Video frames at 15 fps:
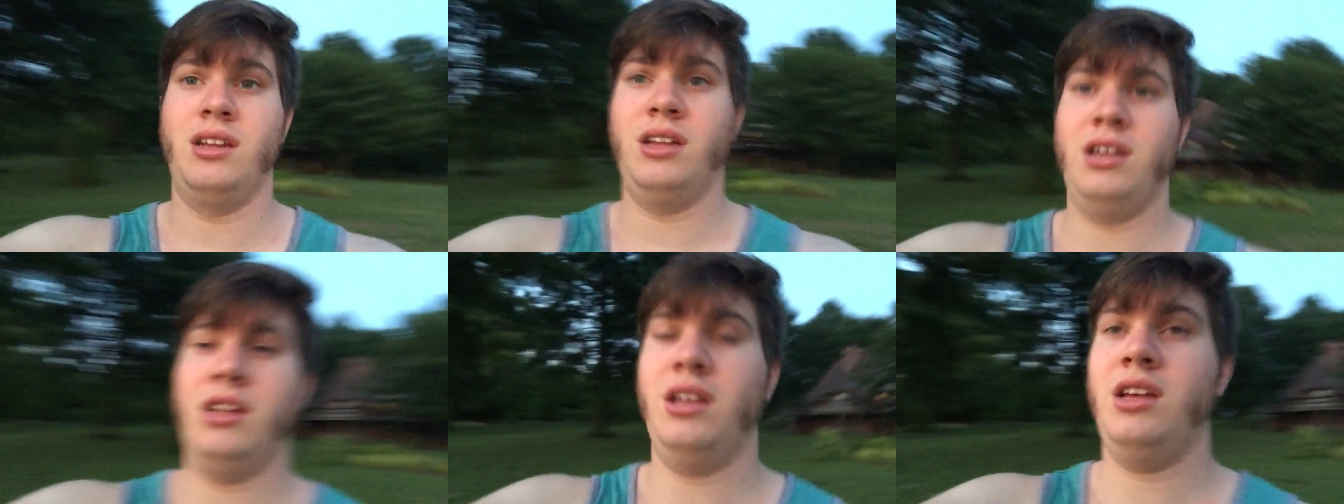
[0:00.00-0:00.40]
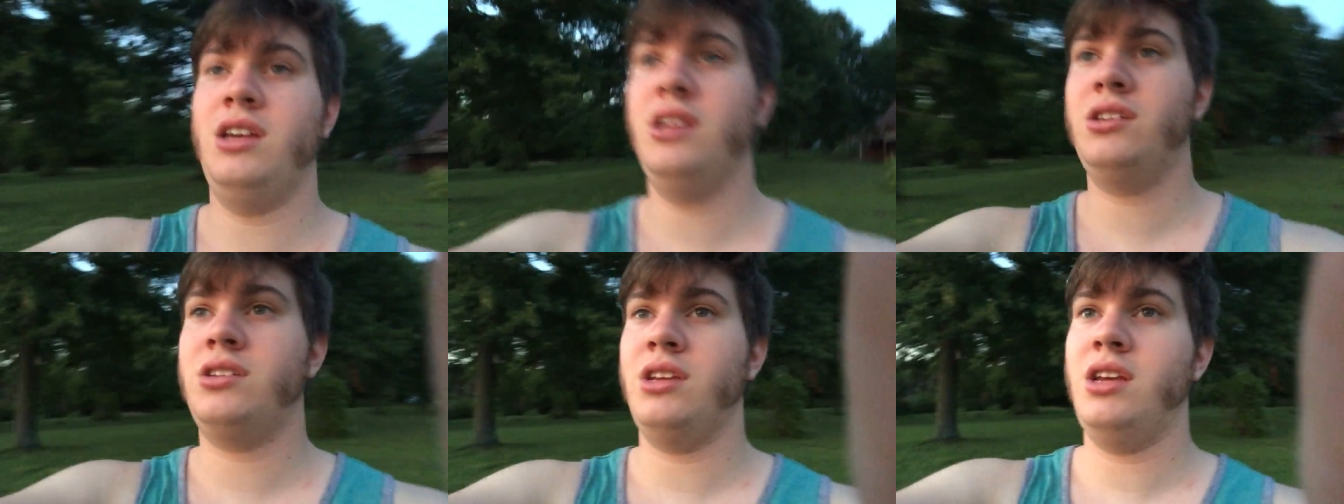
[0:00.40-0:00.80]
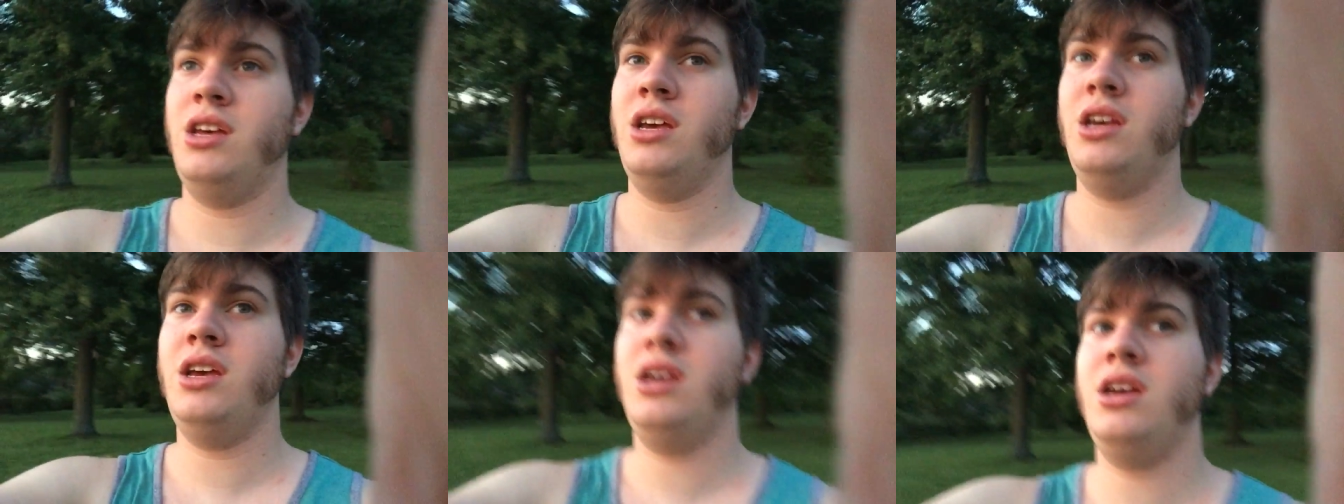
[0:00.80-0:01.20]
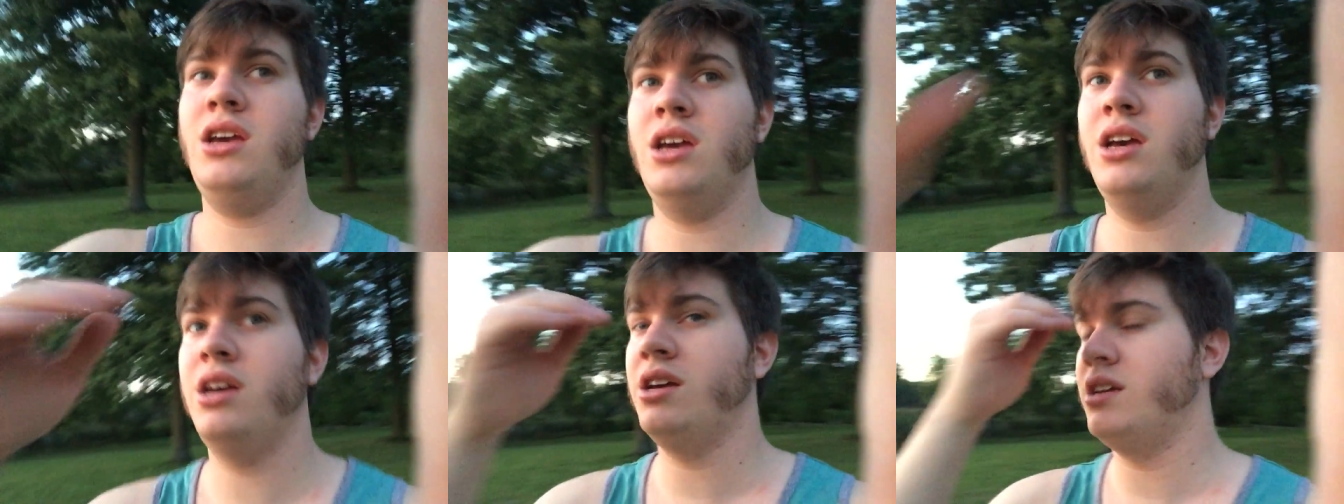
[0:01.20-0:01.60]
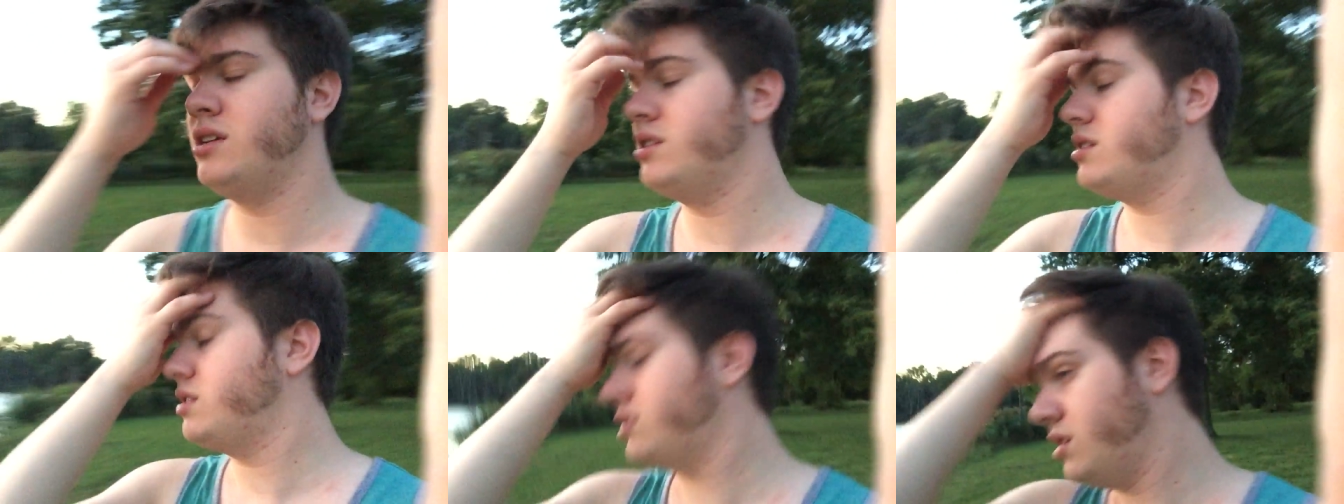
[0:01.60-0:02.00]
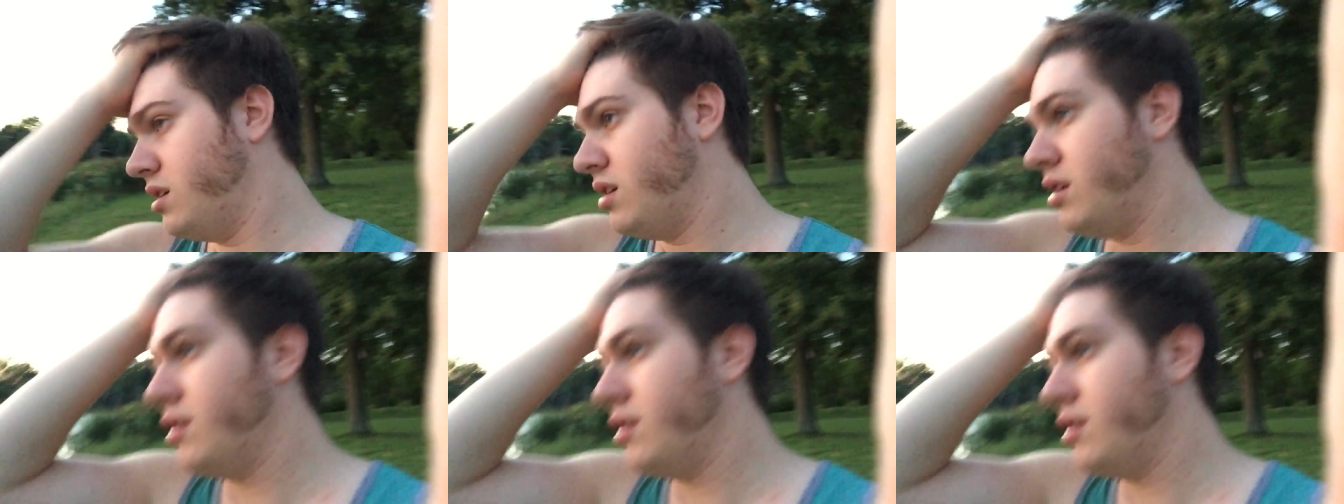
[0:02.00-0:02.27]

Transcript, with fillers: And it, he's he is